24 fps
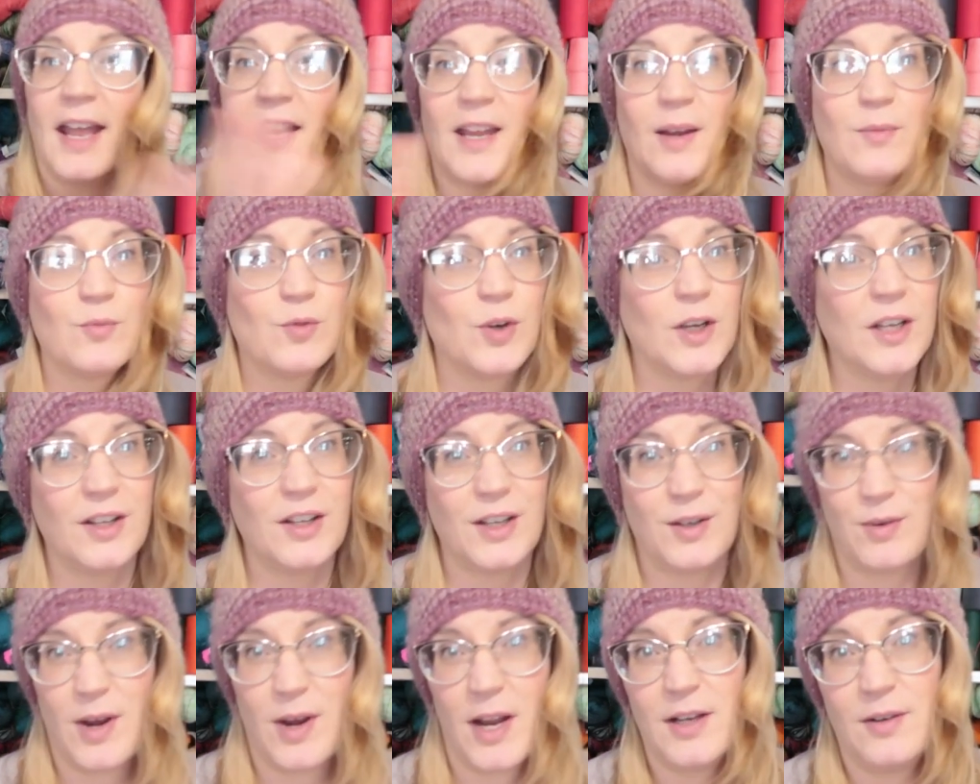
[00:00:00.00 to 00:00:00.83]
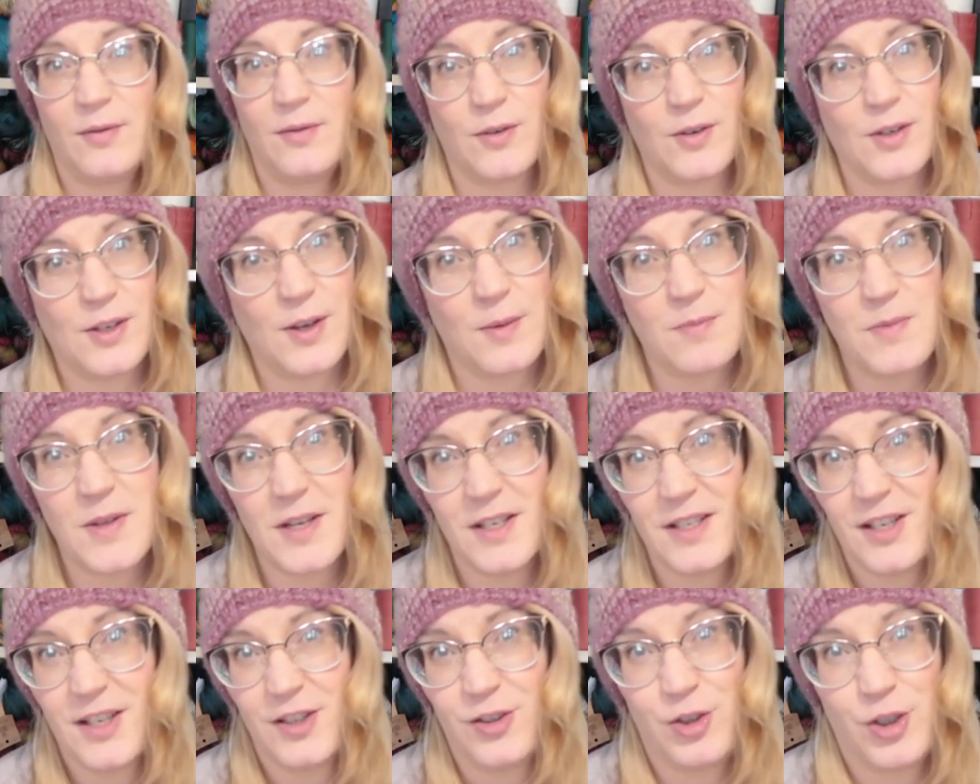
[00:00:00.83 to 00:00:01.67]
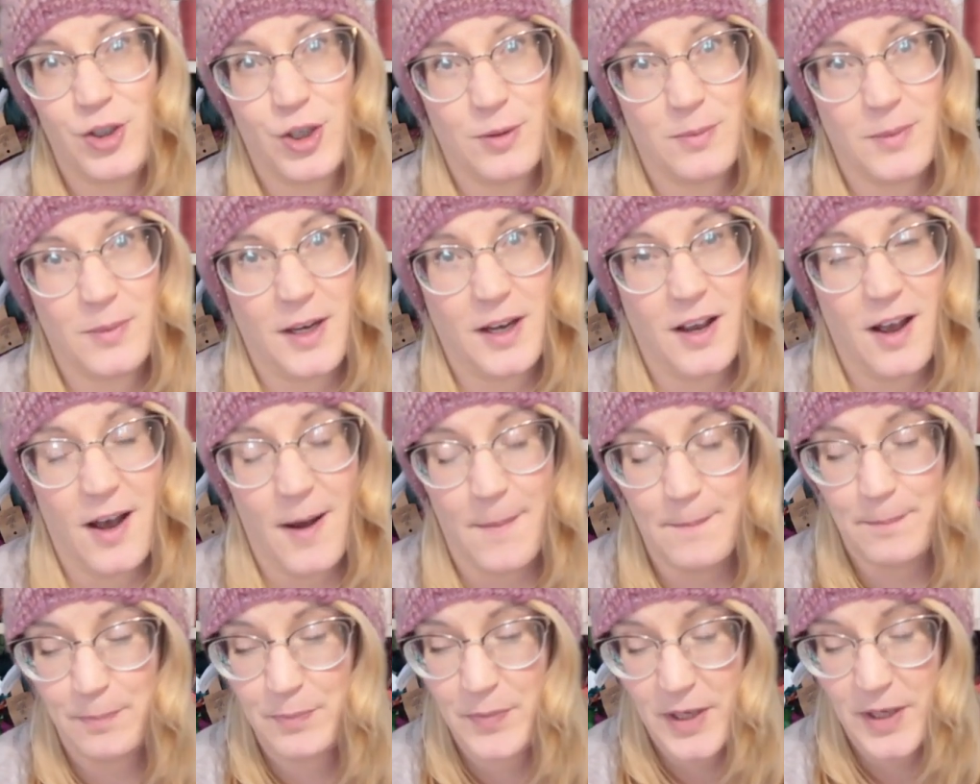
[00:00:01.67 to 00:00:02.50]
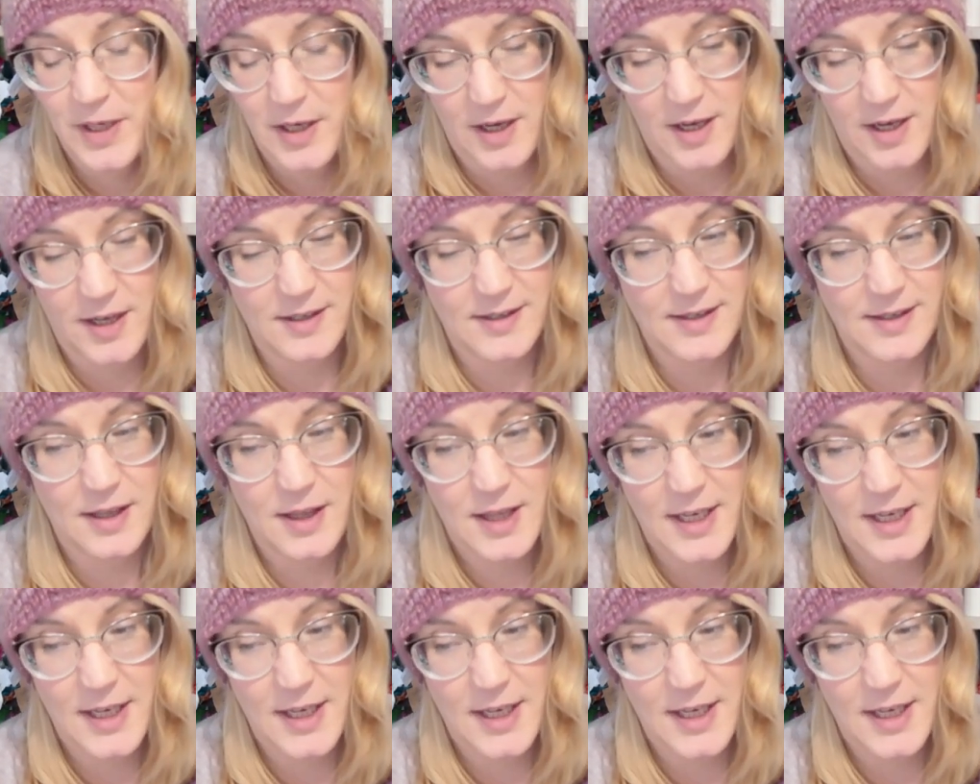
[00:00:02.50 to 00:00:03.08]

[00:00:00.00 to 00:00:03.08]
And I'm really ready for something to cheer me up because